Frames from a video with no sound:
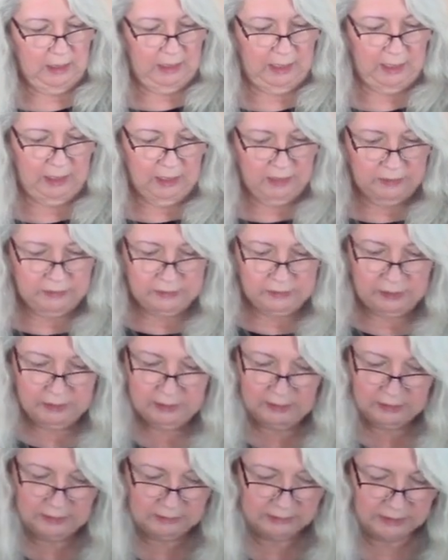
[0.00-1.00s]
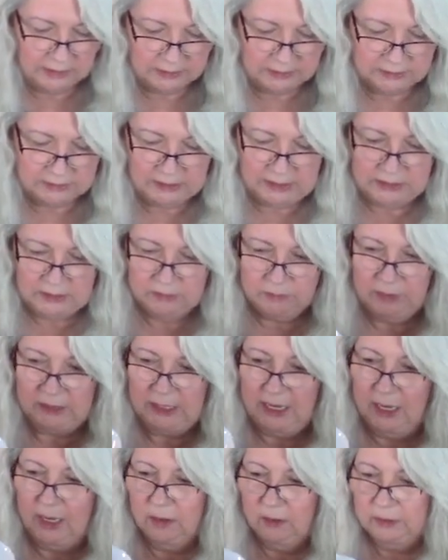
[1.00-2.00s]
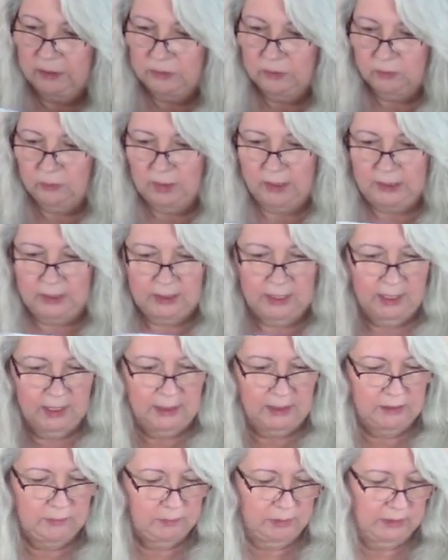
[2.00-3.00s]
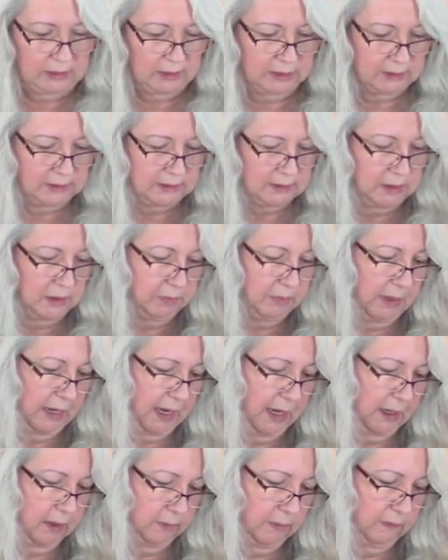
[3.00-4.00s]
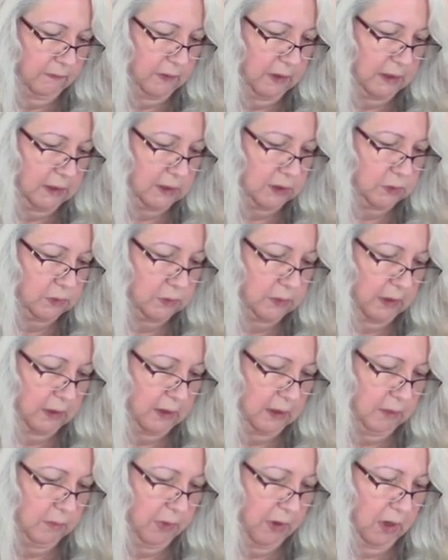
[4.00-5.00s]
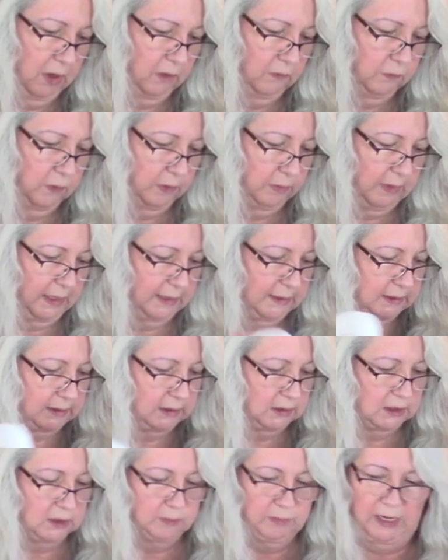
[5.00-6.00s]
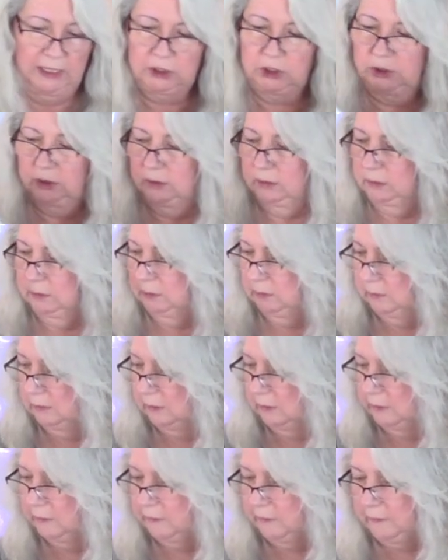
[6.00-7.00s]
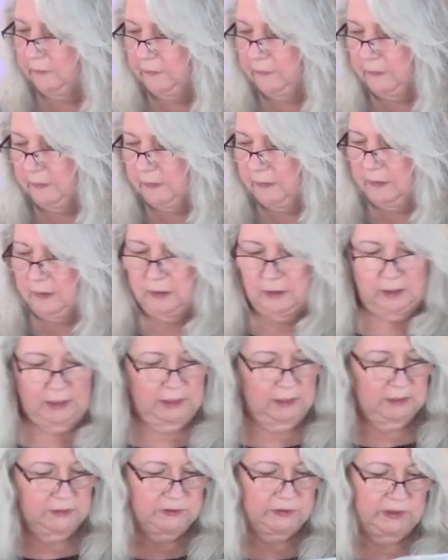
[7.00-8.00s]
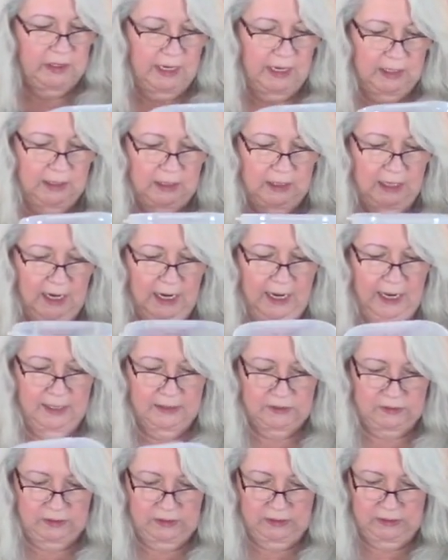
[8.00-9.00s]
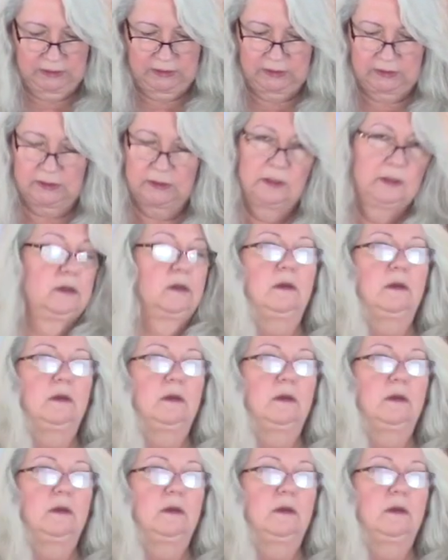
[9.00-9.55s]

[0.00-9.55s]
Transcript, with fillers: And it does need to be held at the right height because in the bottom of this, I think part of what makes it special is that it has this